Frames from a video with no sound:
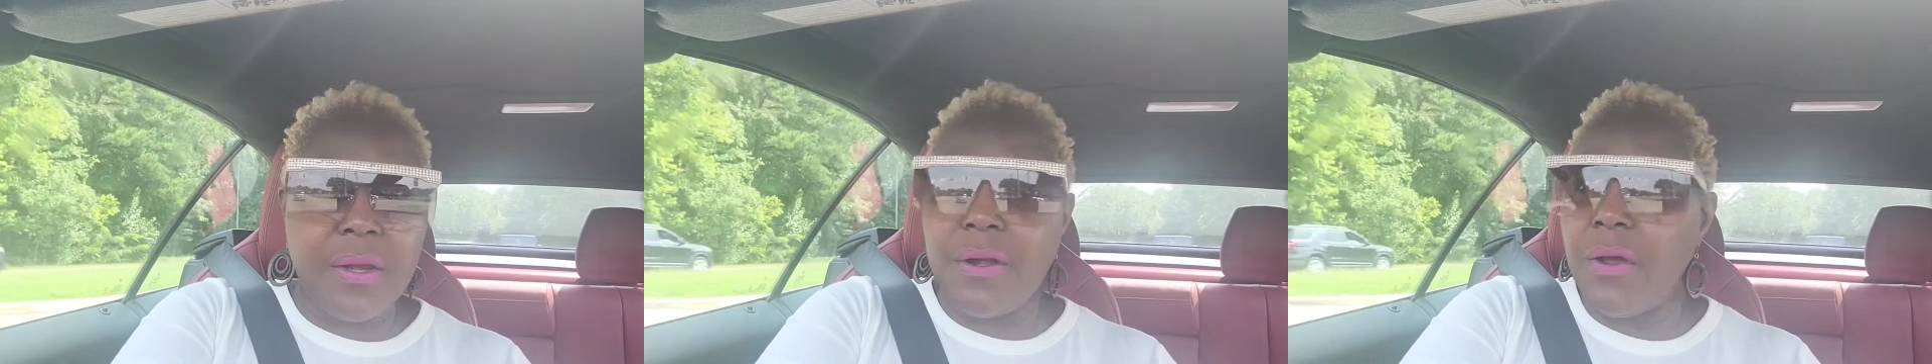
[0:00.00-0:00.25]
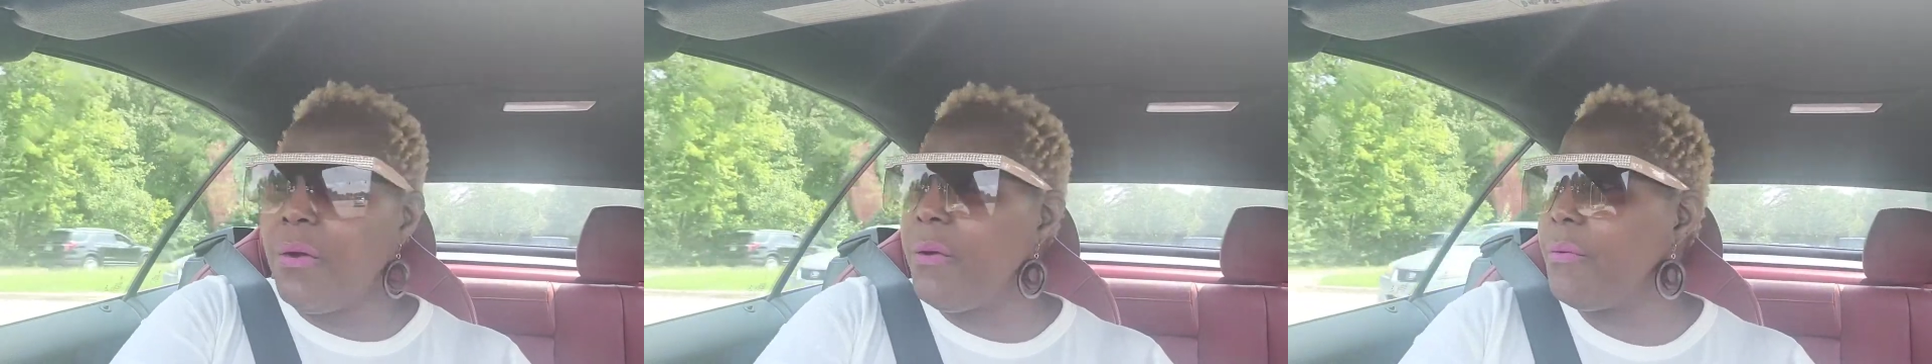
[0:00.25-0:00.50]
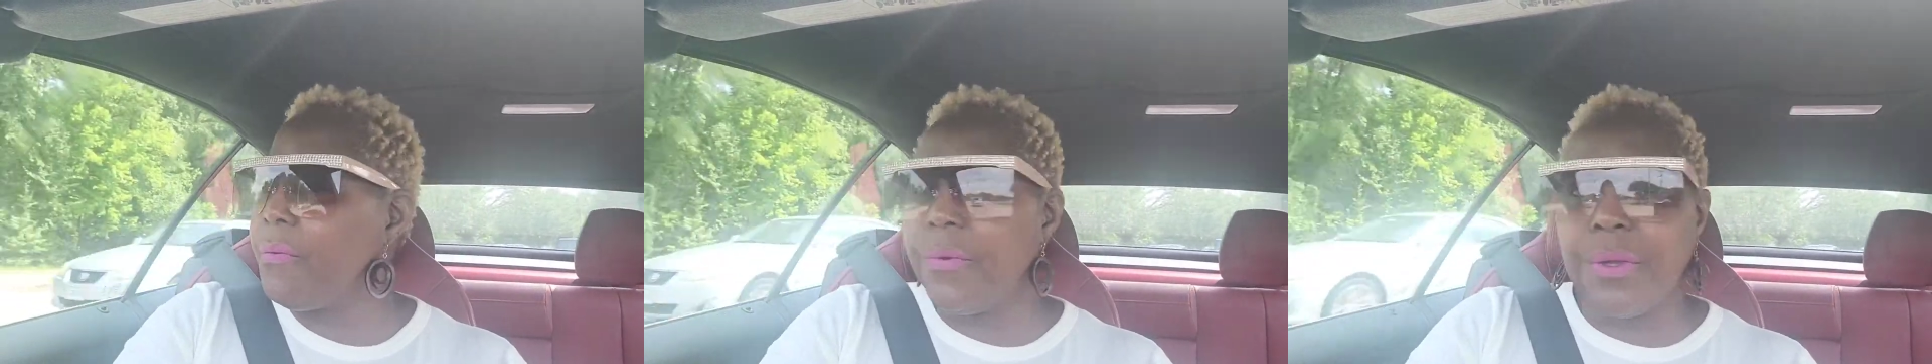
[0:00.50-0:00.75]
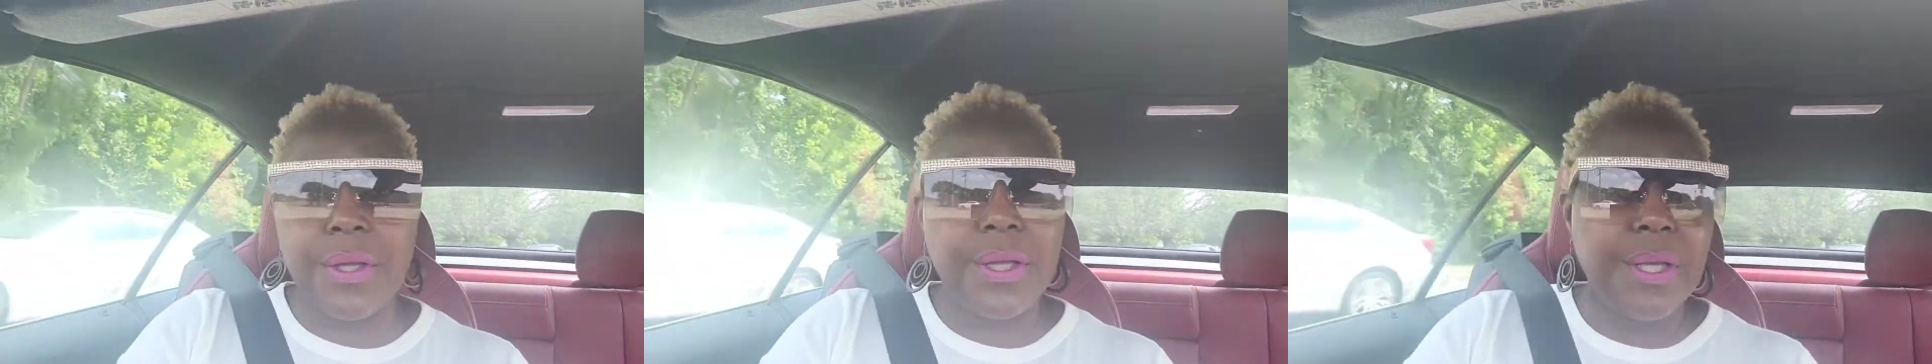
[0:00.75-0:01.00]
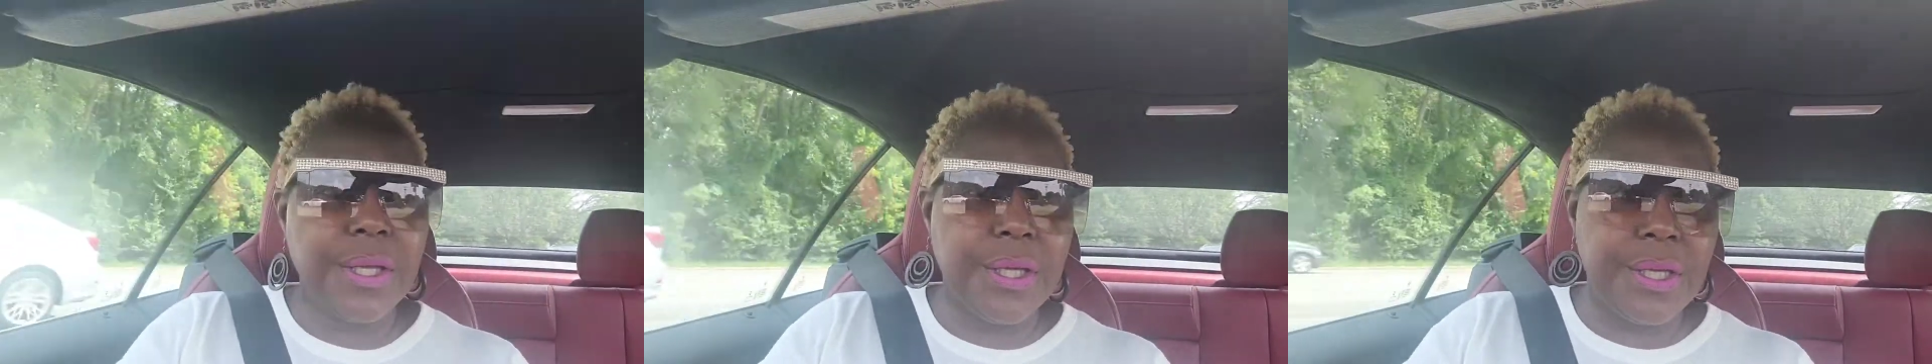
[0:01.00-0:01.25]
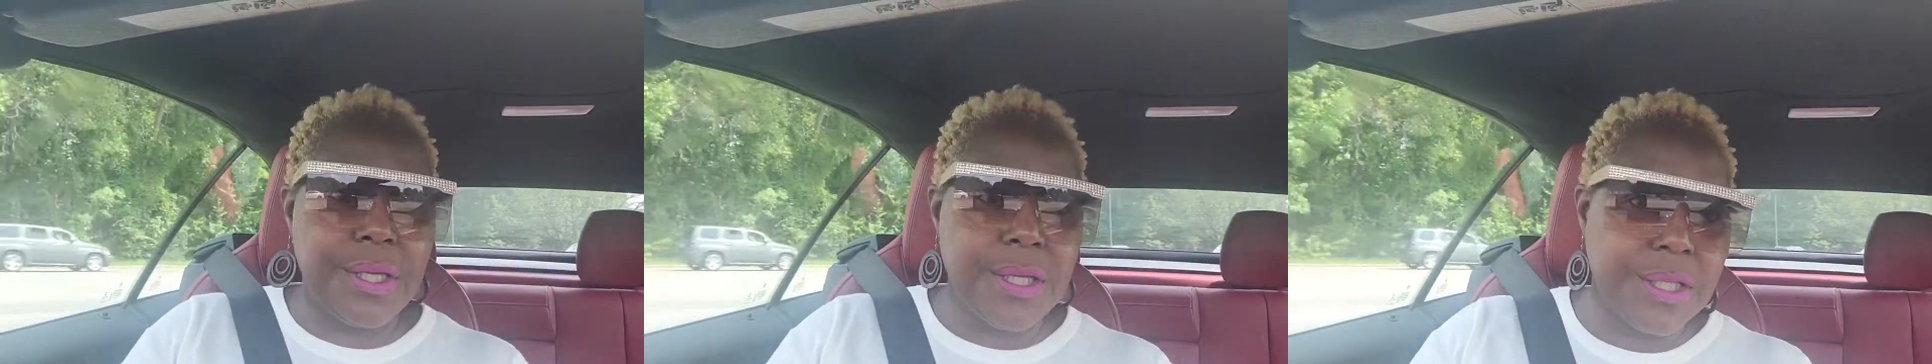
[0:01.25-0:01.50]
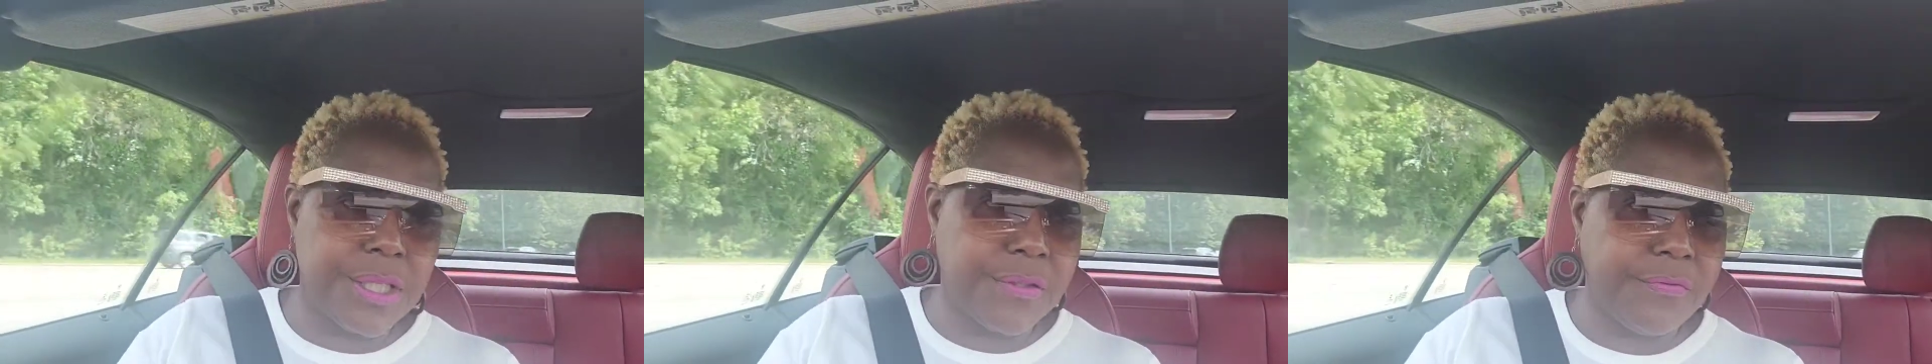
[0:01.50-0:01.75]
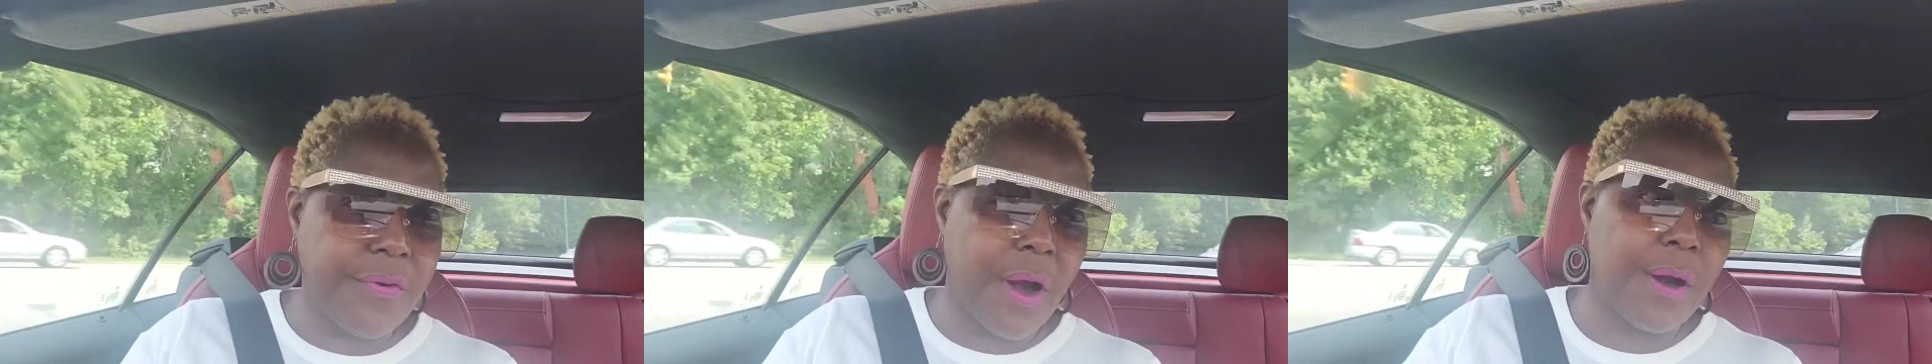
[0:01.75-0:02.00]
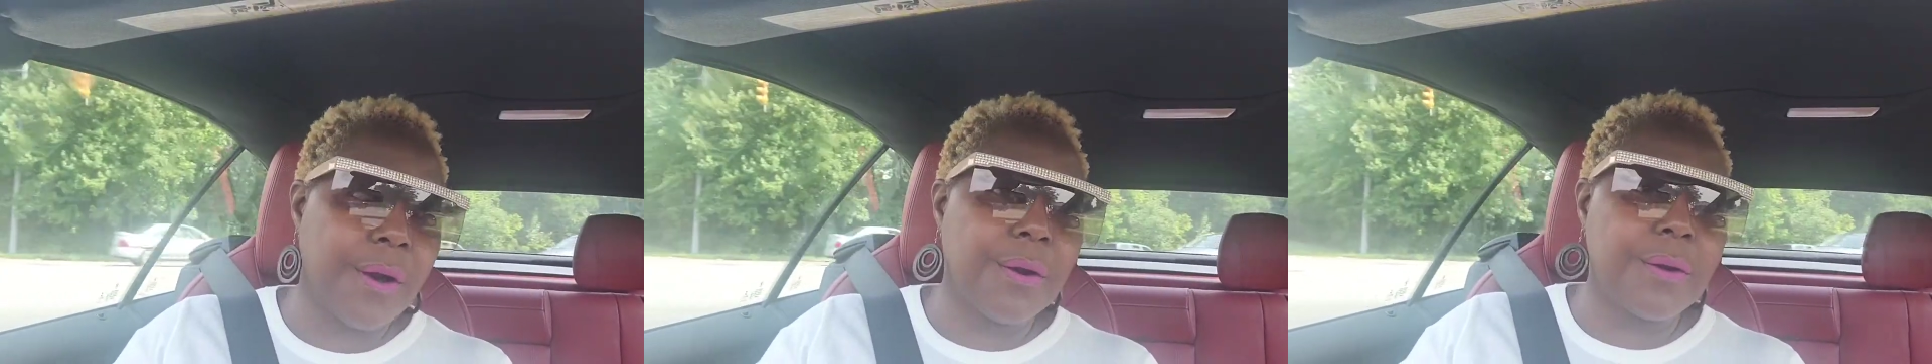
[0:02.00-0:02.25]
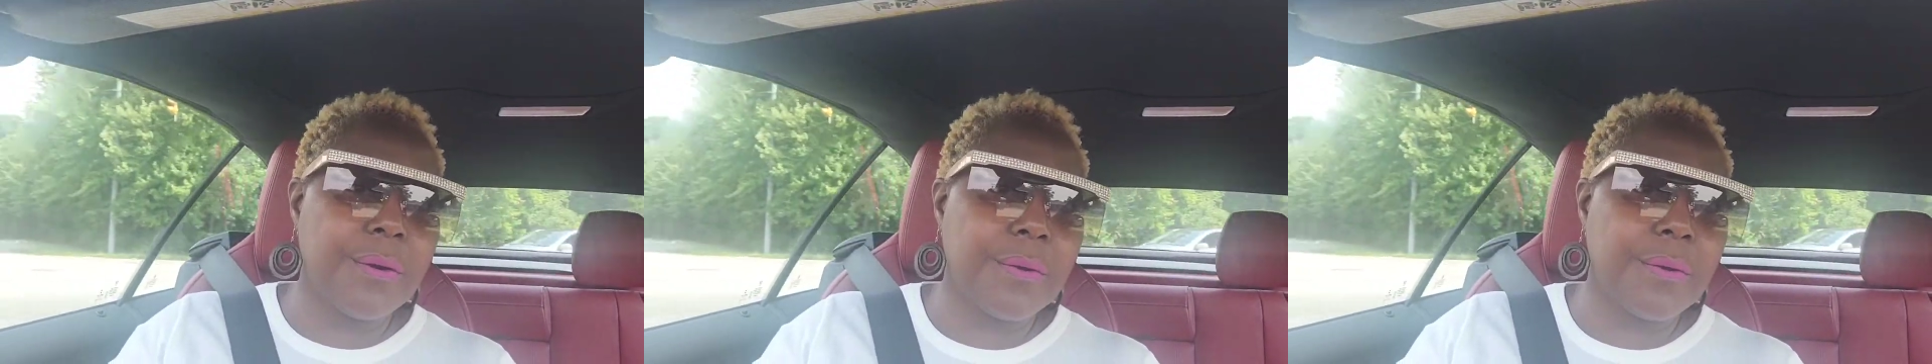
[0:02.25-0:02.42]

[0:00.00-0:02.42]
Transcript: the no is firm.